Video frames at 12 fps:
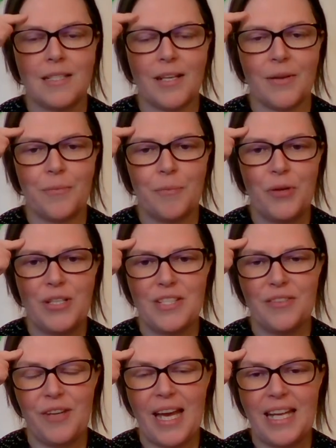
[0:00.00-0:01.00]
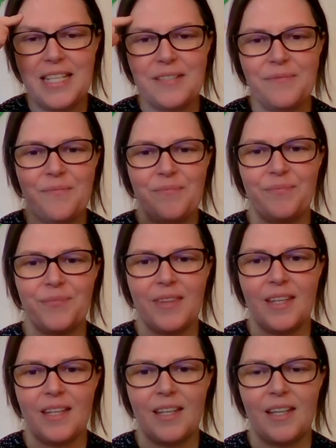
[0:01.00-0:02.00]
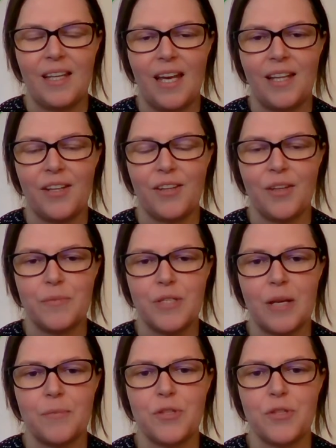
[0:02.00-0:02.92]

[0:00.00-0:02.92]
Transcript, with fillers: So point to your head and a thumbs up.